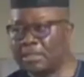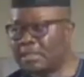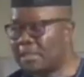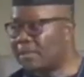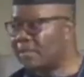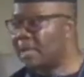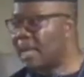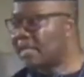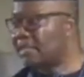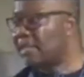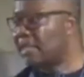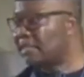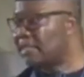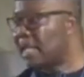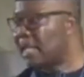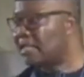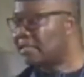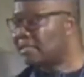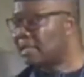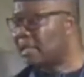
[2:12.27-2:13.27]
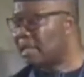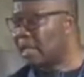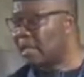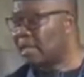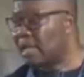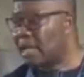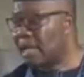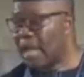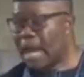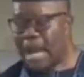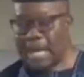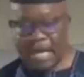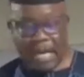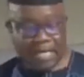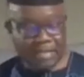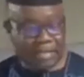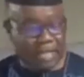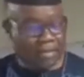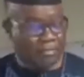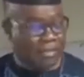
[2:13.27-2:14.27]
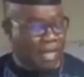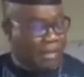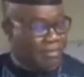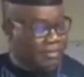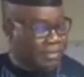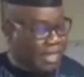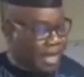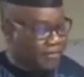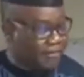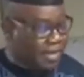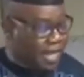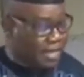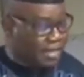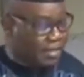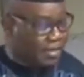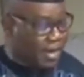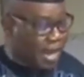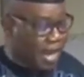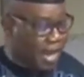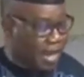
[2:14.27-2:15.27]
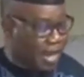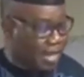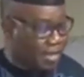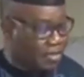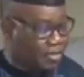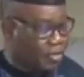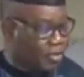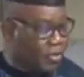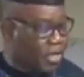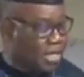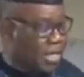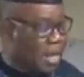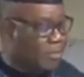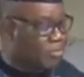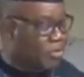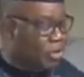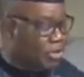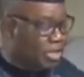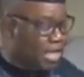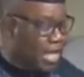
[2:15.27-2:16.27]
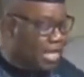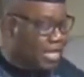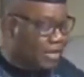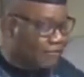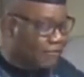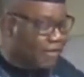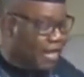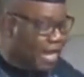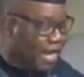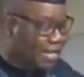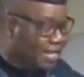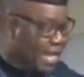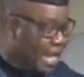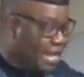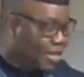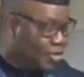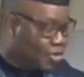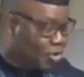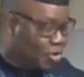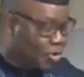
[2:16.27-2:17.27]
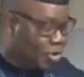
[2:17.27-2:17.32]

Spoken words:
stabilize the 10th Senate, and at the same time serve Nigeria. So we came to tell the father, thank